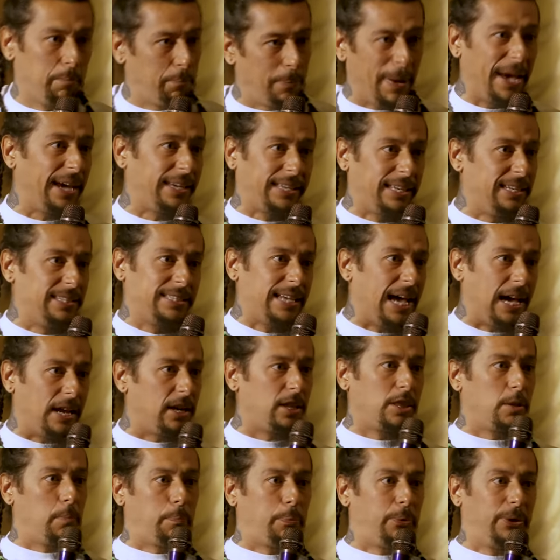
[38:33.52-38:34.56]
and Becky's
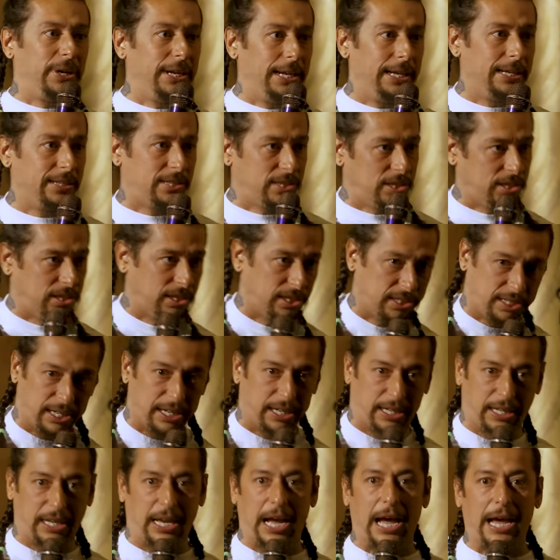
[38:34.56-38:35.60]
out of the Prius to
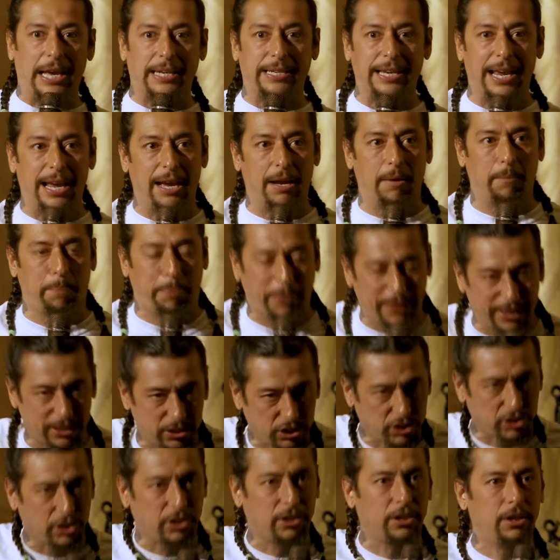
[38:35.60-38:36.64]
take a goddamn
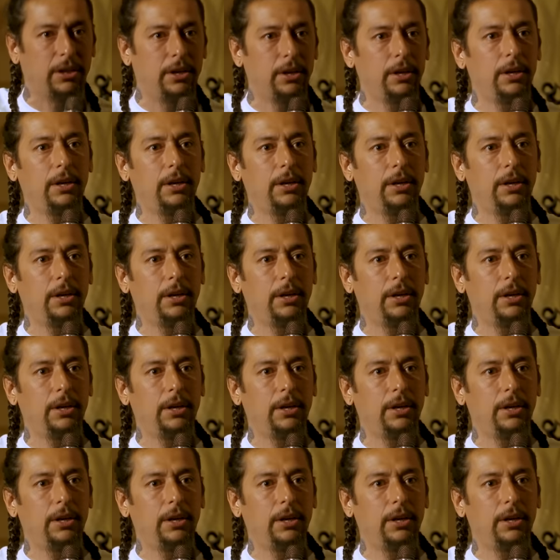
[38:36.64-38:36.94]
picture.